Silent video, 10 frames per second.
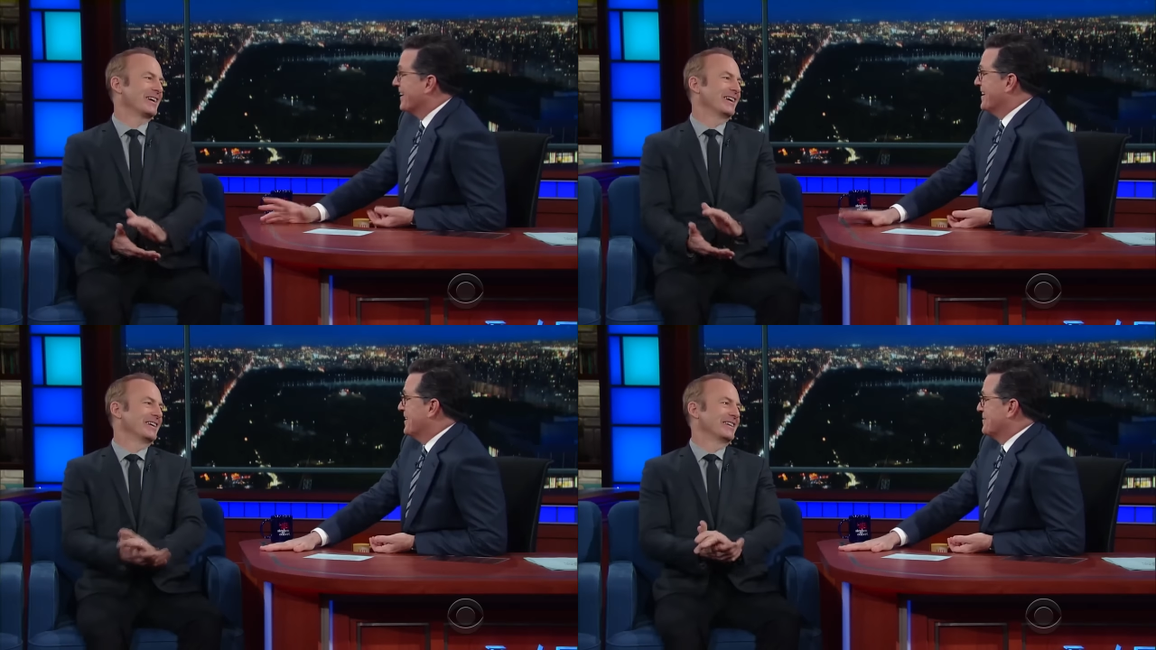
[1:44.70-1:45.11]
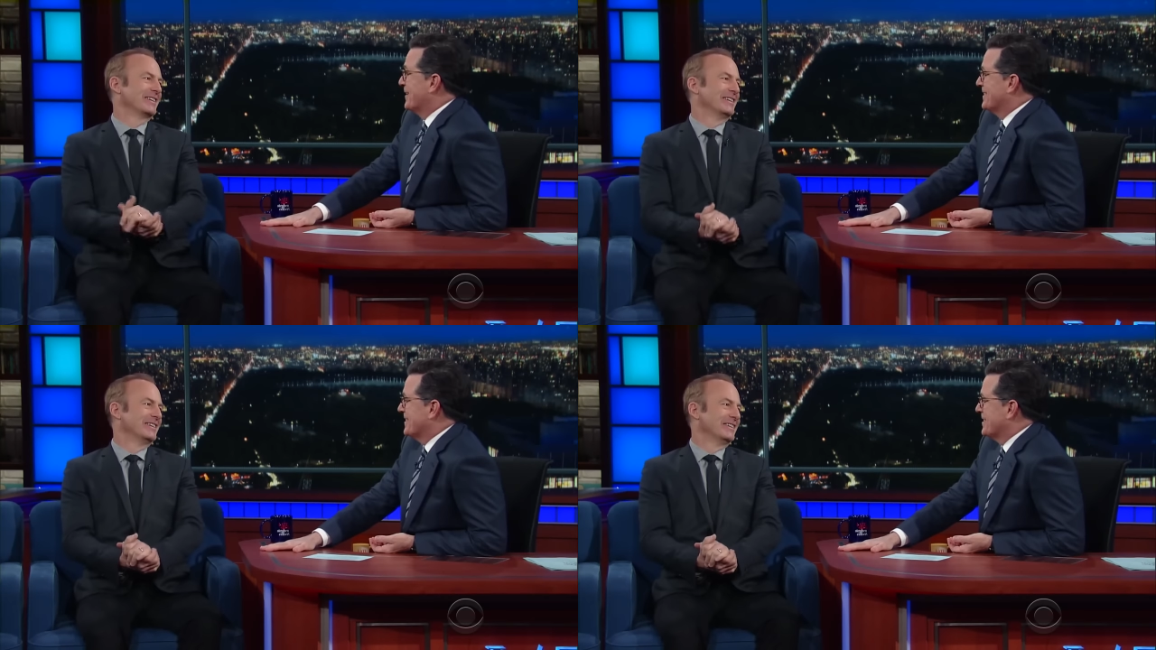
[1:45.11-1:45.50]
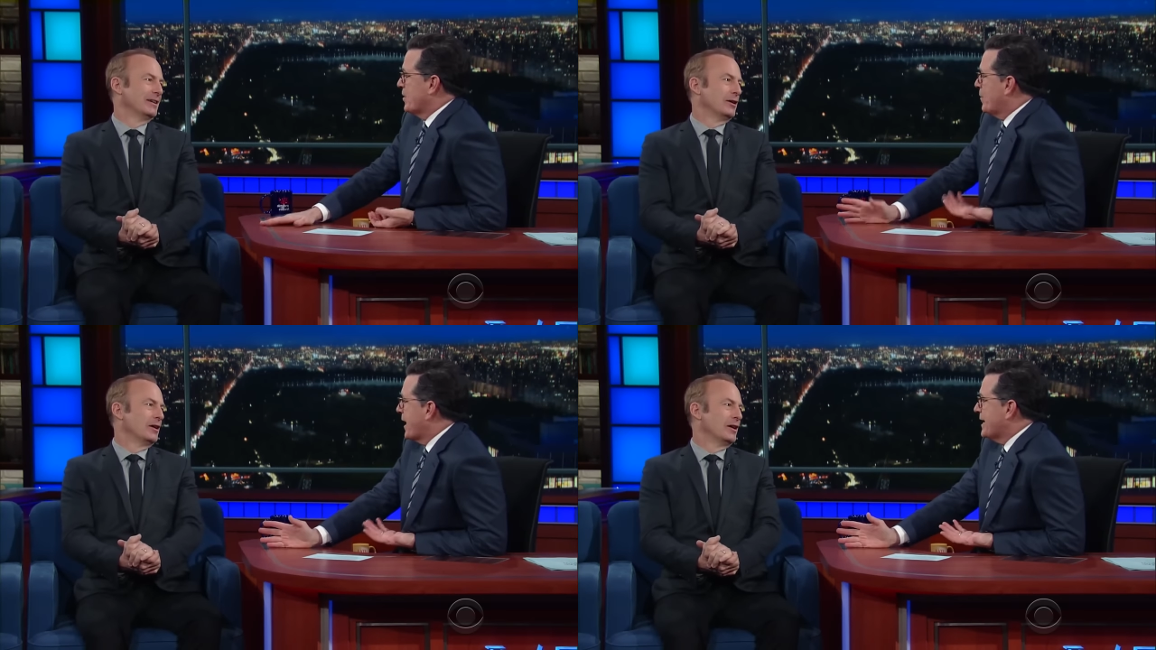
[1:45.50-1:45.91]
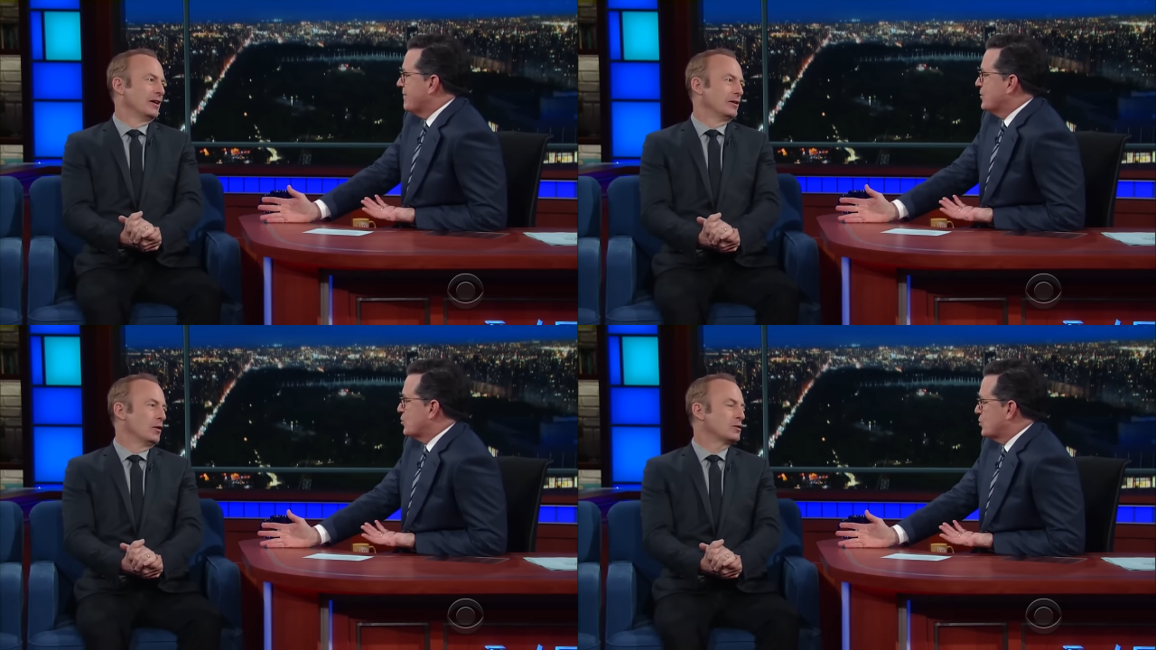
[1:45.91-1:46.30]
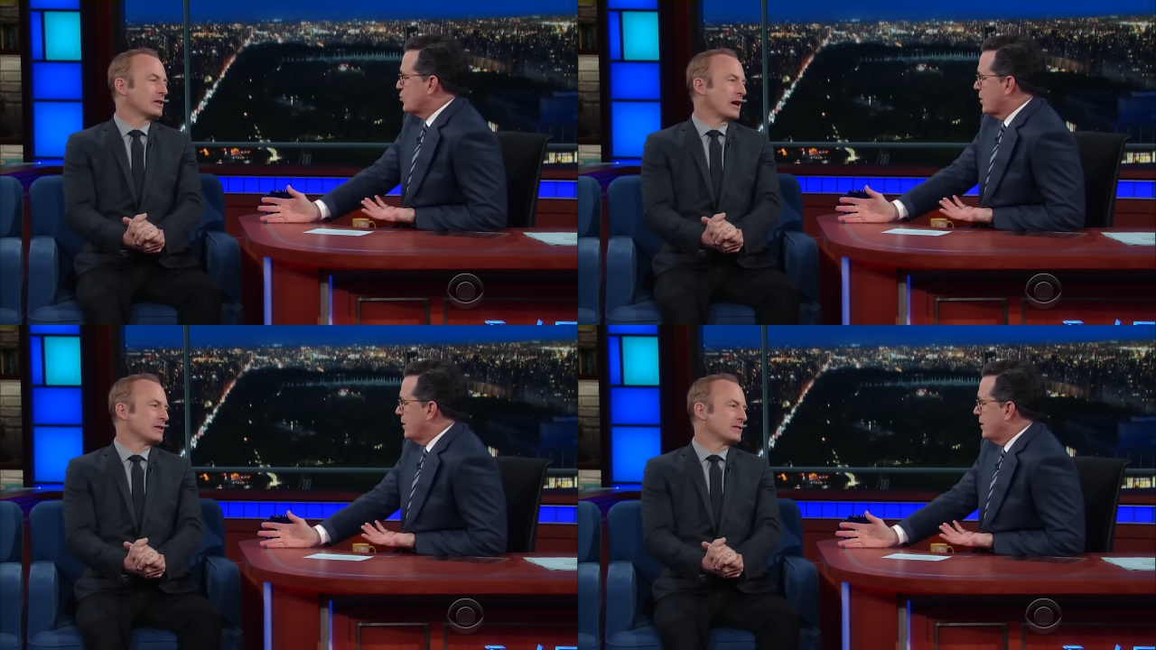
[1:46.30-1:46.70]
Speaker 1: acknowledge my existence at all, but I didn't even... Who was
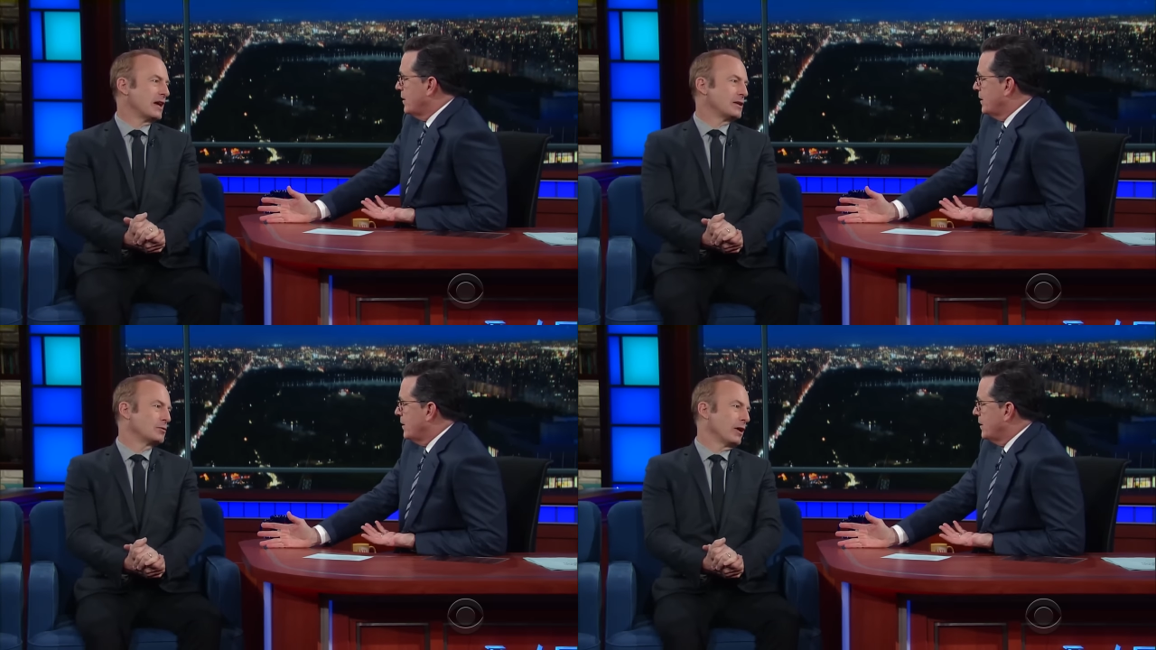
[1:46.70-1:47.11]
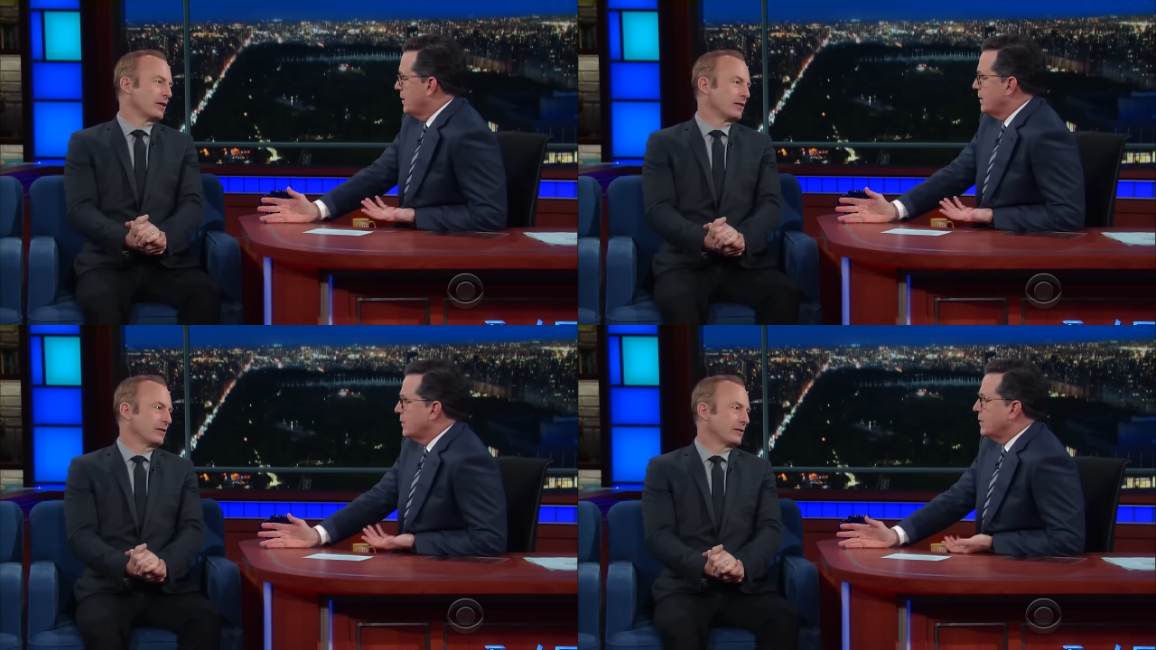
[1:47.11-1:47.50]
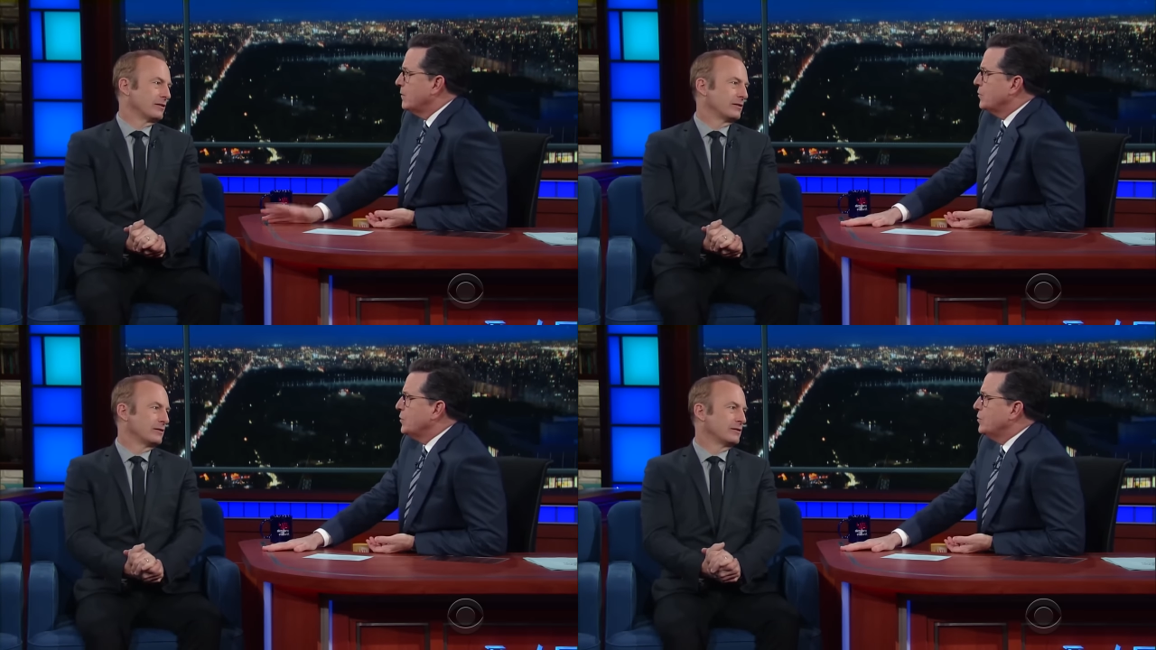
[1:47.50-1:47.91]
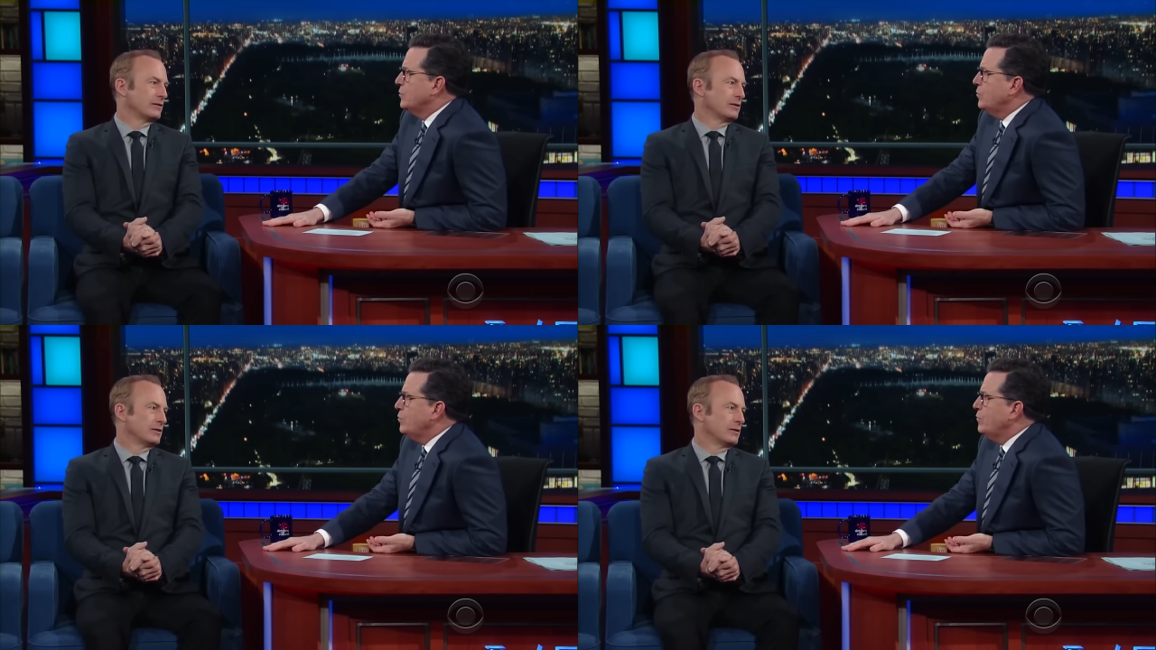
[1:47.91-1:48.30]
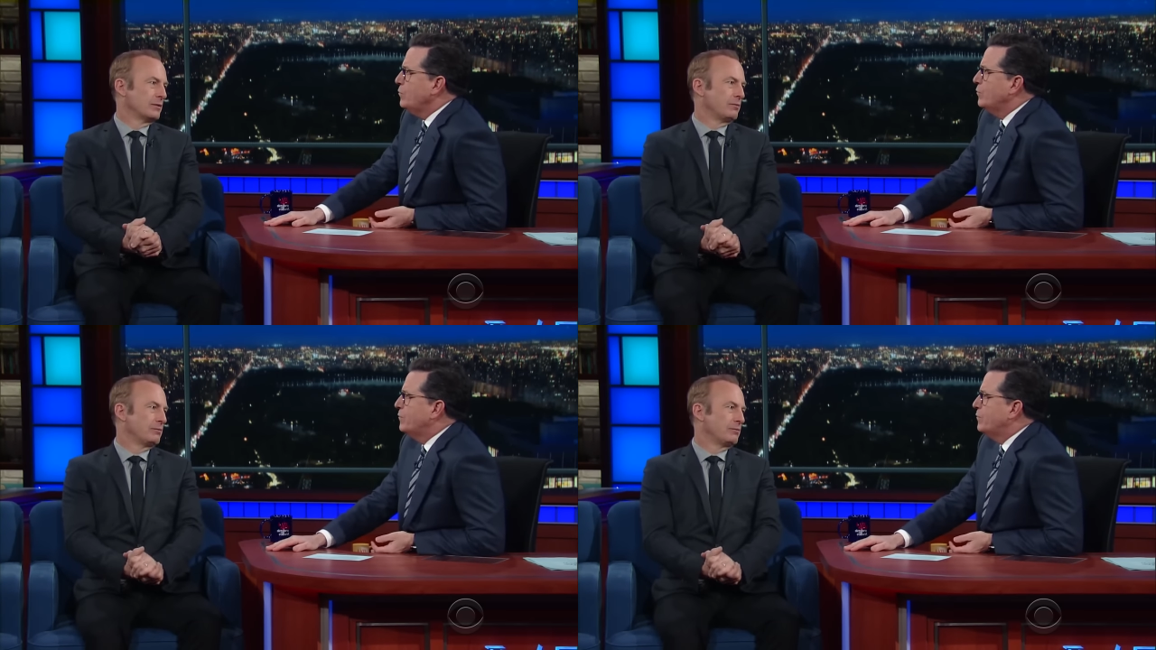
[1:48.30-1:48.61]
I on stage with? You,